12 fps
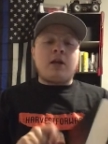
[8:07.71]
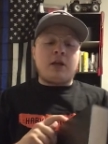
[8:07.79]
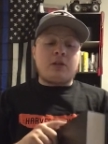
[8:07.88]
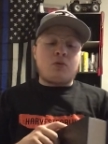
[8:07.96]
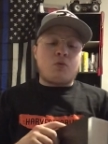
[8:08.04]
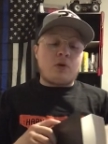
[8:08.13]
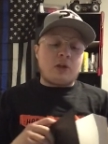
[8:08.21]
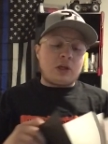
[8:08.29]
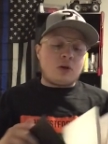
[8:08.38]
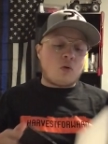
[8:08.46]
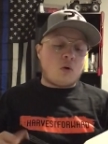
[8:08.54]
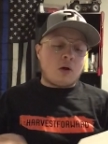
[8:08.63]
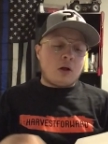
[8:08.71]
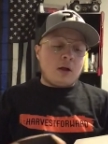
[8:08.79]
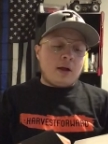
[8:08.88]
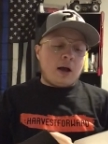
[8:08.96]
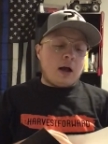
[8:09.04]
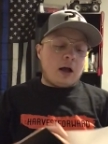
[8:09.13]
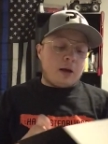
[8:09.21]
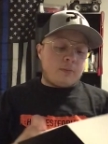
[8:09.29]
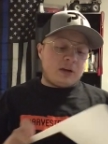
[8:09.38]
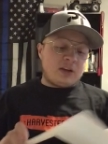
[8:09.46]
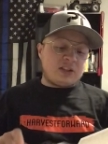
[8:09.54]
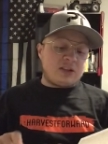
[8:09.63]
It's really cool.
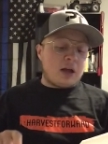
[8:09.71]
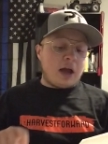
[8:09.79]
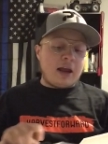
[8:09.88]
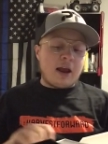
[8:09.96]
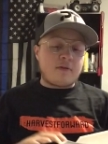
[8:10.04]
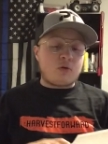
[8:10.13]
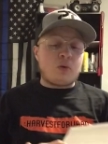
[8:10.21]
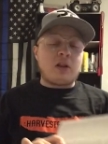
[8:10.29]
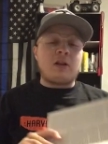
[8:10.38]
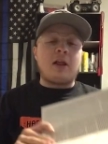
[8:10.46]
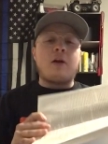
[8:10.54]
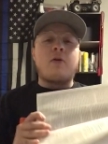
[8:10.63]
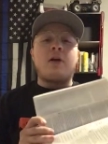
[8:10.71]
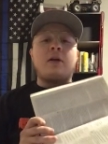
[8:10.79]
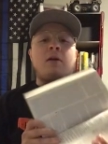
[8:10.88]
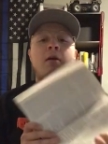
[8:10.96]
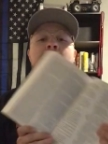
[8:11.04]
It does not have the red lettering,